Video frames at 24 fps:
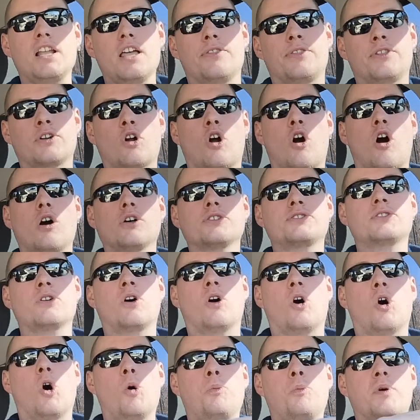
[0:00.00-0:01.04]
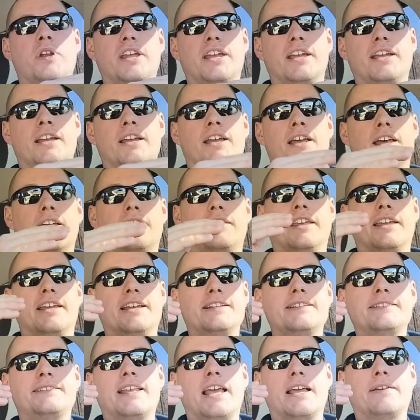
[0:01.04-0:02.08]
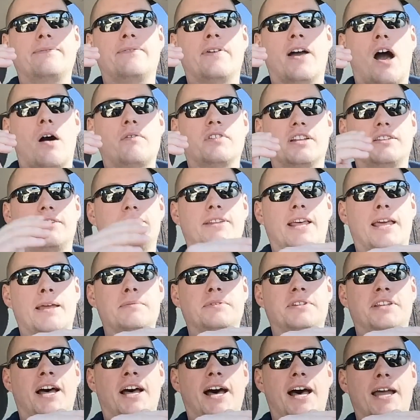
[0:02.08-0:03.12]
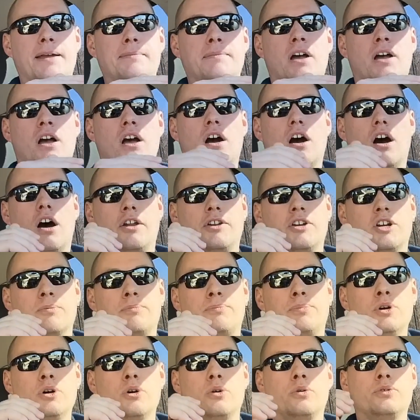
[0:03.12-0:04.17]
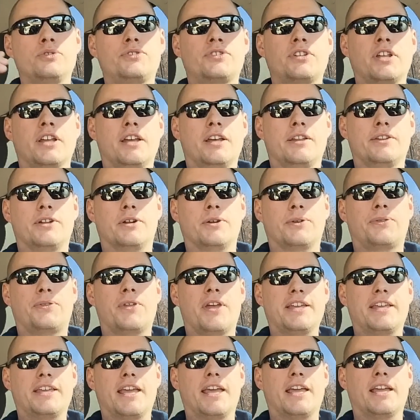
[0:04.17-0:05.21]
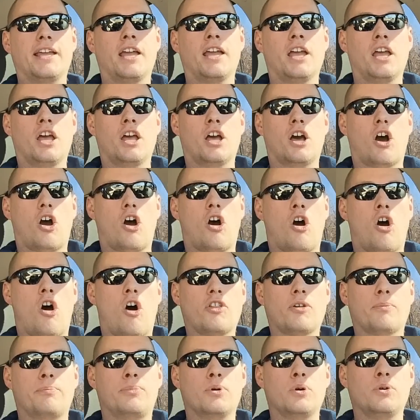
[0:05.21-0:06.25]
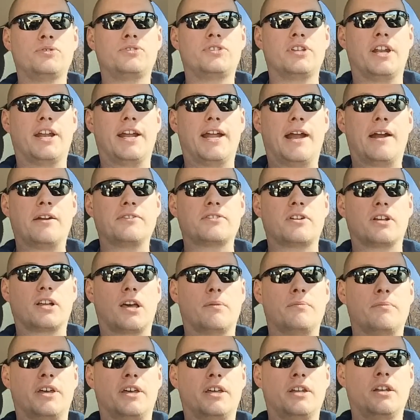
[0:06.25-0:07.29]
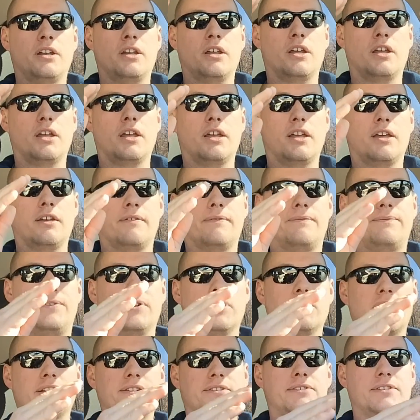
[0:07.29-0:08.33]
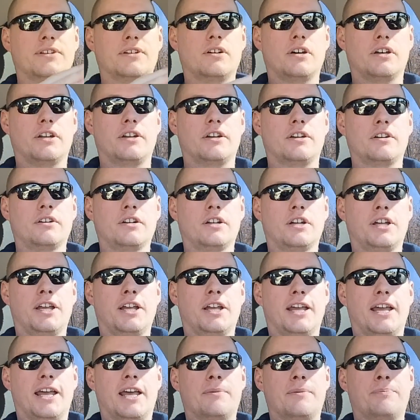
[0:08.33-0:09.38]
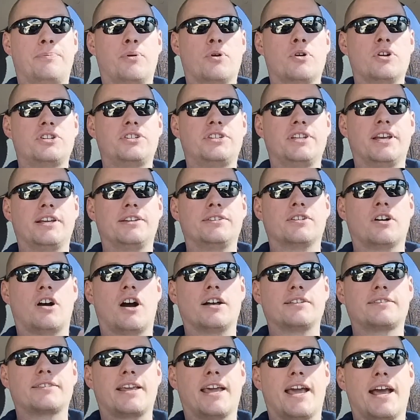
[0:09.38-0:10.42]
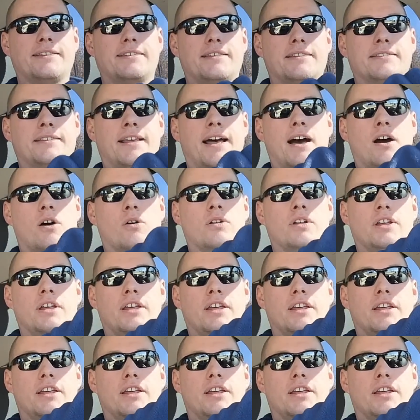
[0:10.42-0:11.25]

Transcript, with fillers: They're also opening the intake valve at the same time. Under boost, they're thinking all the boosted air is going to come in, fill that cylinder, and push the exhaust gases out.